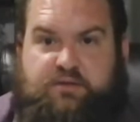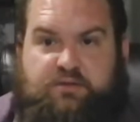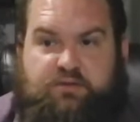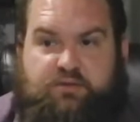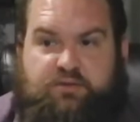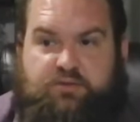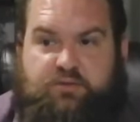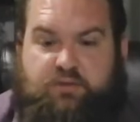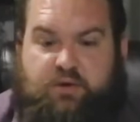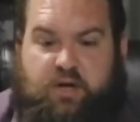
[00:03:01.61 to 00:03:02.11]

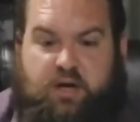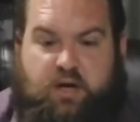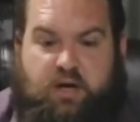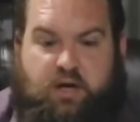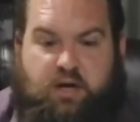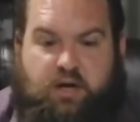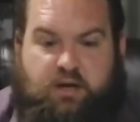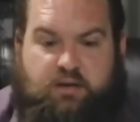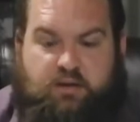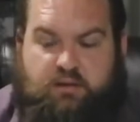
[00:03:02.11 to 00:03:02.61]
to
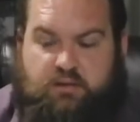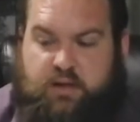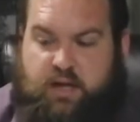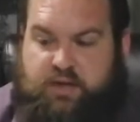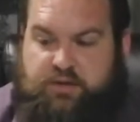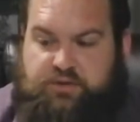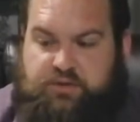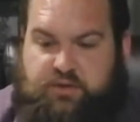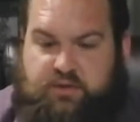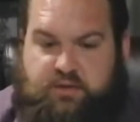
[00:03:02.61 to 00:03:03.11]
a
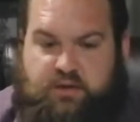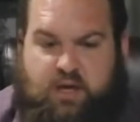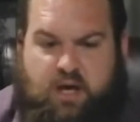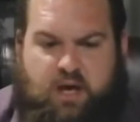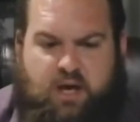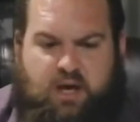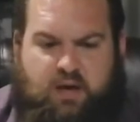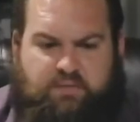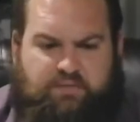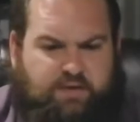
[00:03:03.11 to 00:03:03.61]
collection.
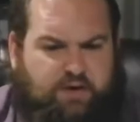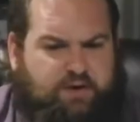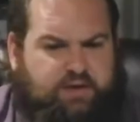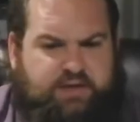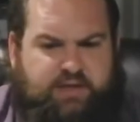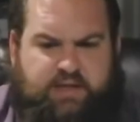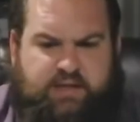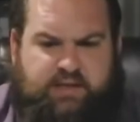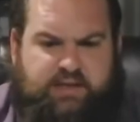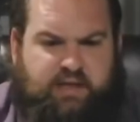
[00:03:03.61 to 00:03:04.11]
Very
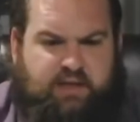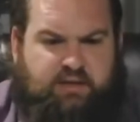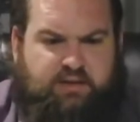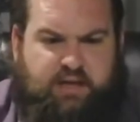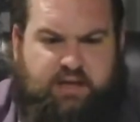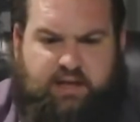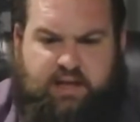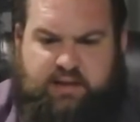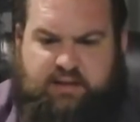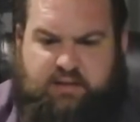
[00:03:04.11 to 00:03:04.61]
detailed.
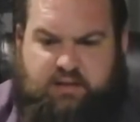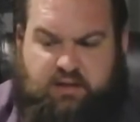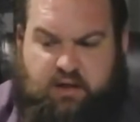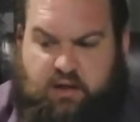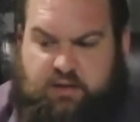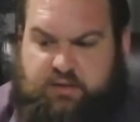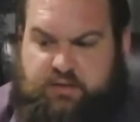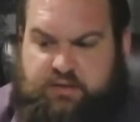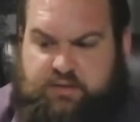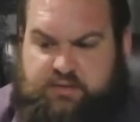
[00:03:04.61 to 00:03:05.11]
I like the
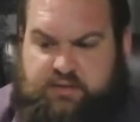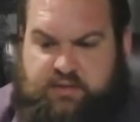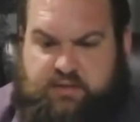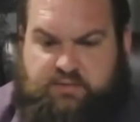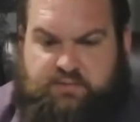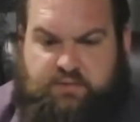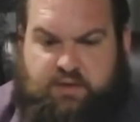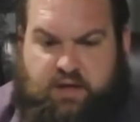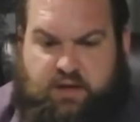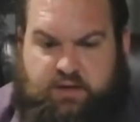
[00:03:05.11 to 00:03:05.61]
colors.
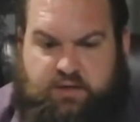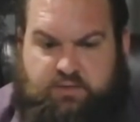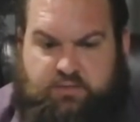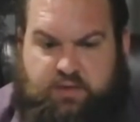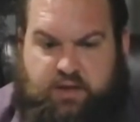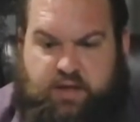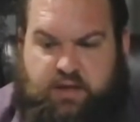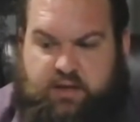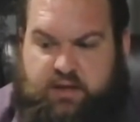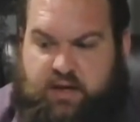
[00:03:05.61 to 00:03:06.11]
It's
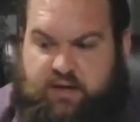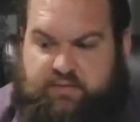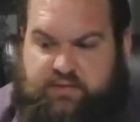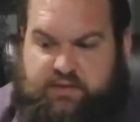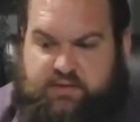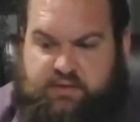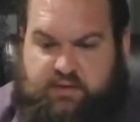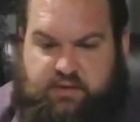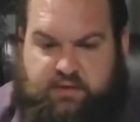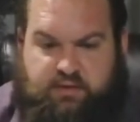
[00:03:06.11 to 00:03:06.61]
unique.
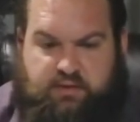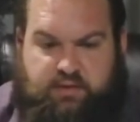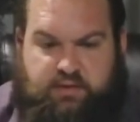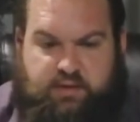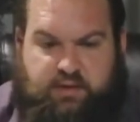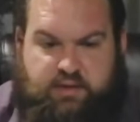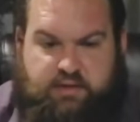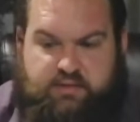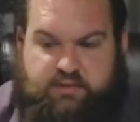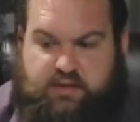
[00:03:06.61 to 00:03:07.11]
Obviously, they're in
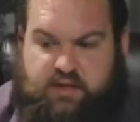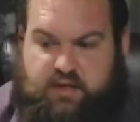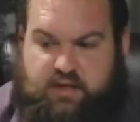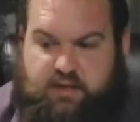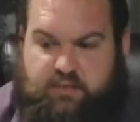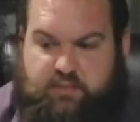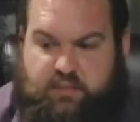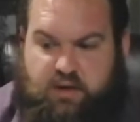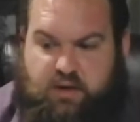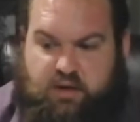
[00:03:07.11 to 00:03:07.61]
the
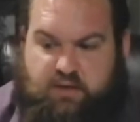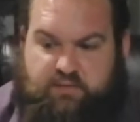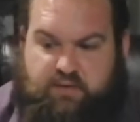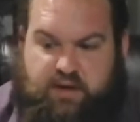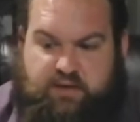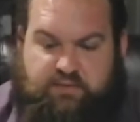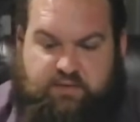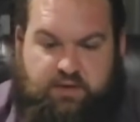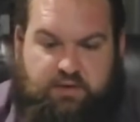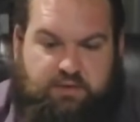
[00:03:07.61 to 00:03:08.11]
scheme of
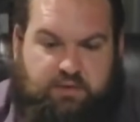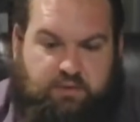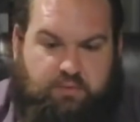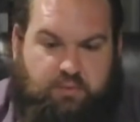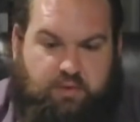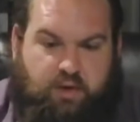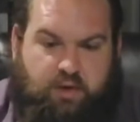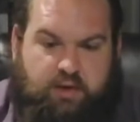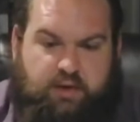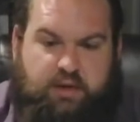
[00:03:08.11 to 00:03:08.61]
Ava Unit
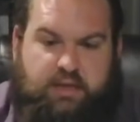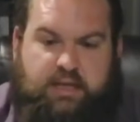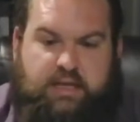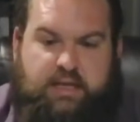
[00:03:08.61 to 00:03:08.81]
1.